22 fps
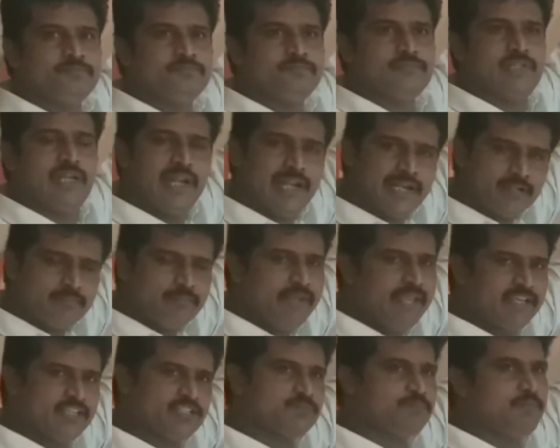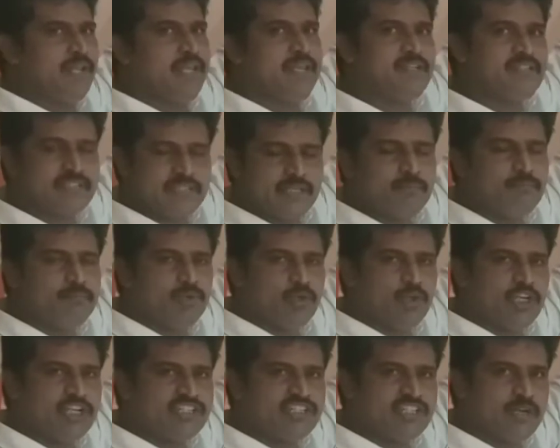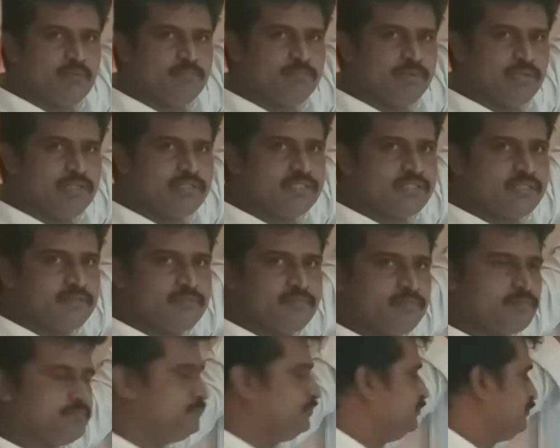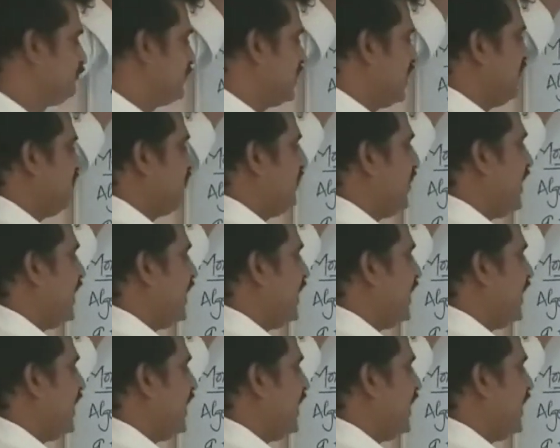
let me explain some more examples. For